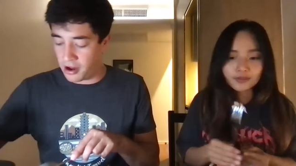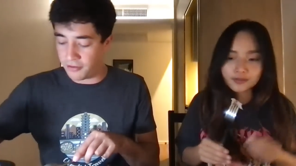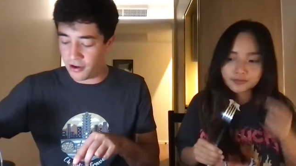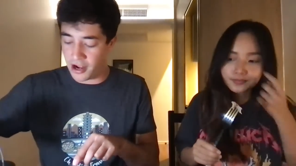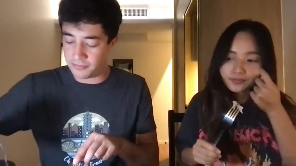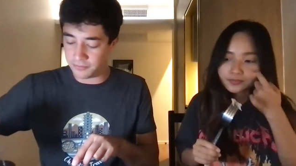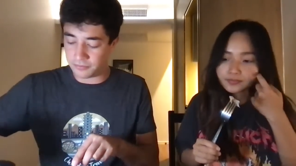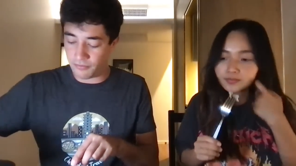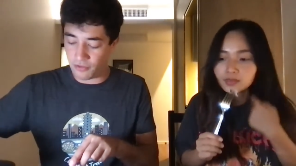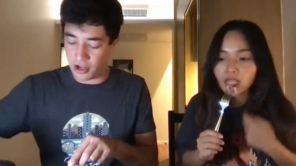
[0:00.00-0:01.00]
Speaker 1: I've
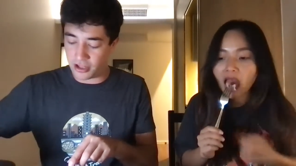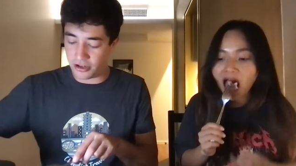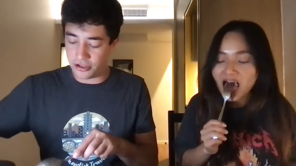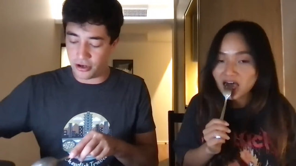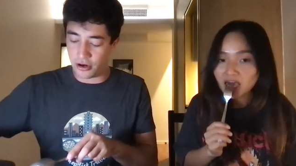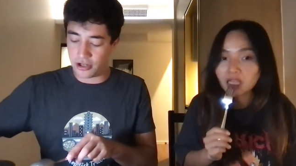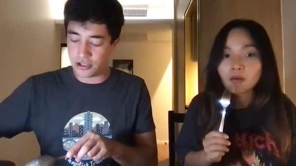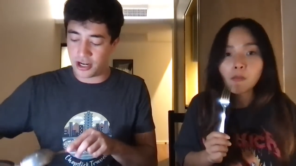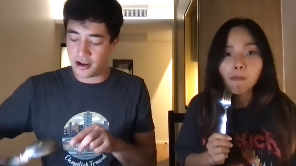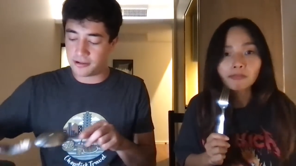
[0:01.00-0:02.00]
got a little yogurt
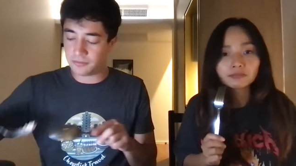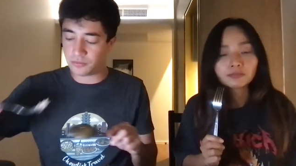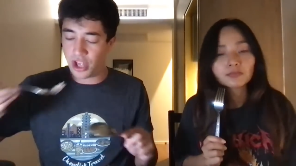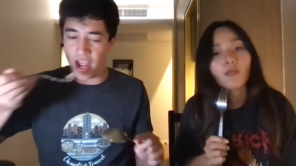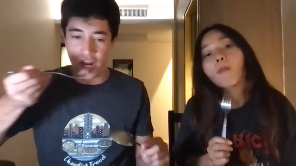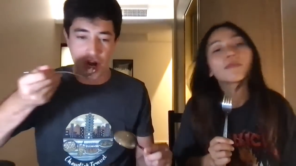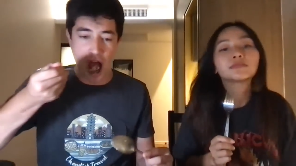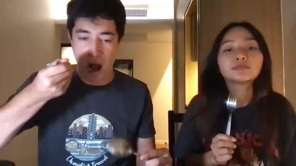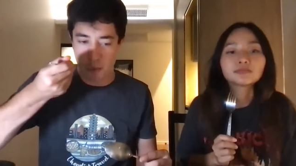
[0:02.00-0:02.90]
drink, and